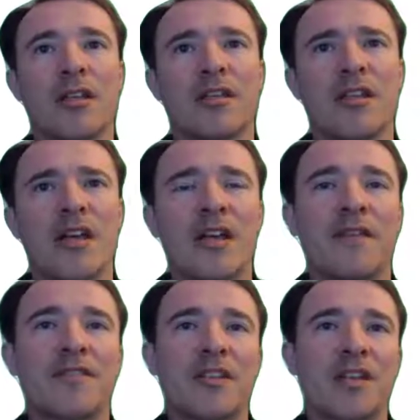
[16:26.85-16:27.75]
The eddy
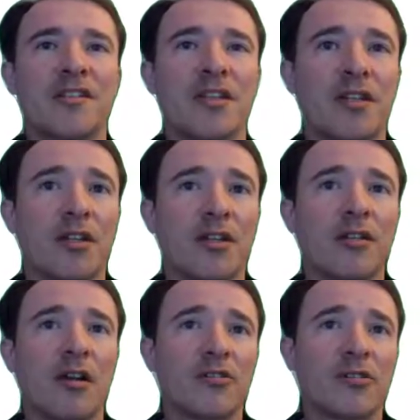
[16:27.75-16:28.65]
viscosity could
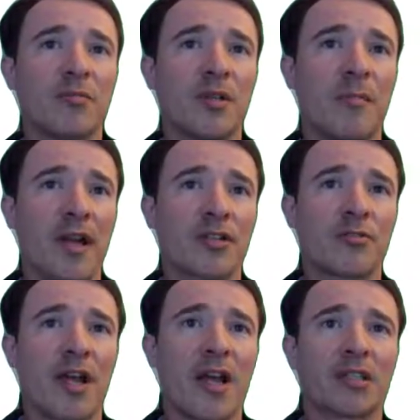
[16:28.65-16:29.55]
also be
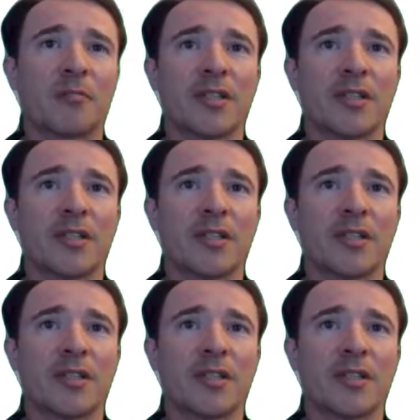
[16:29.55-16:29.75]
backtracked,